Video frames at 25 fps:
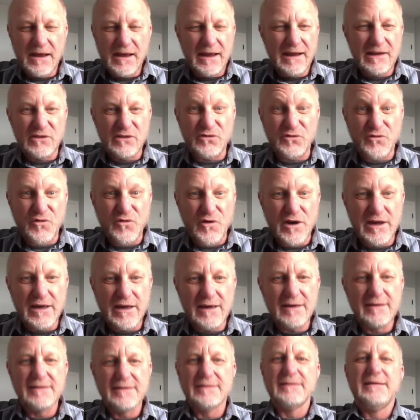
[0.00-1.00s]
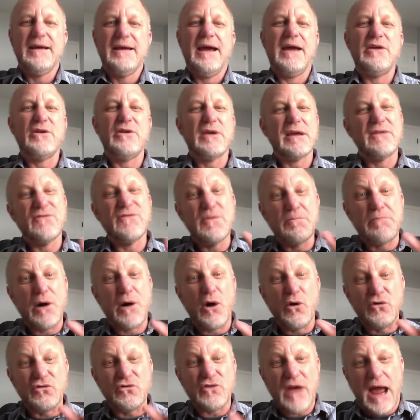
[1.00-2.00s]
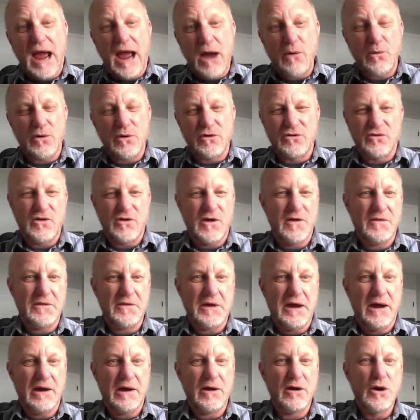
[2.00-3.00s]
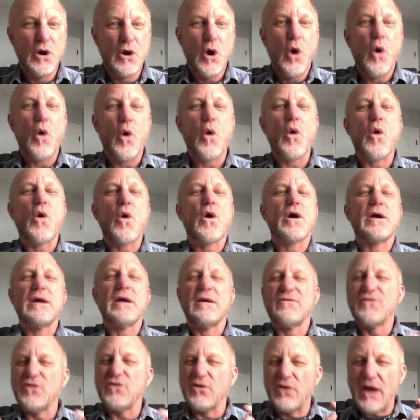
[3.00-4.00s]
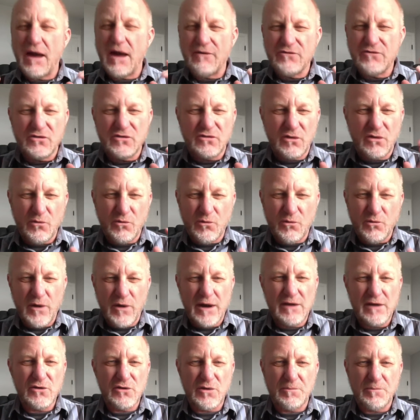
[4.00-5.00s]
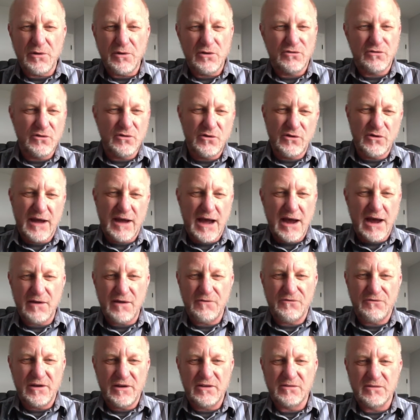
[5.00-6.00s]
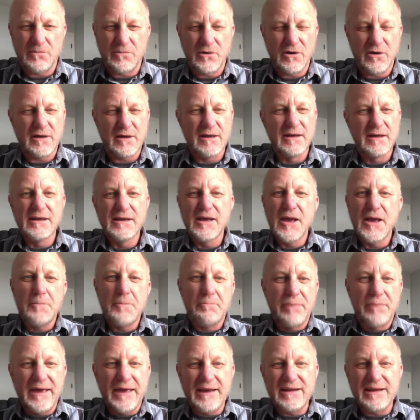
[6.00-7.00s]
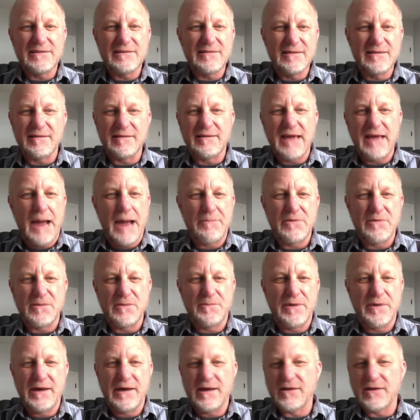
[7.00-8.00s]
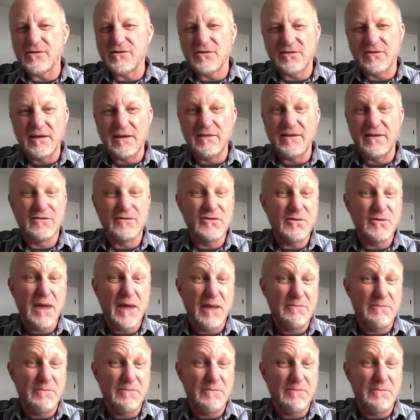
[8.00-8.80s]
It's free, and you can even post hours on there. Or if you have just a regular personal account on Facebook, pin it to the top of the page and say, these are my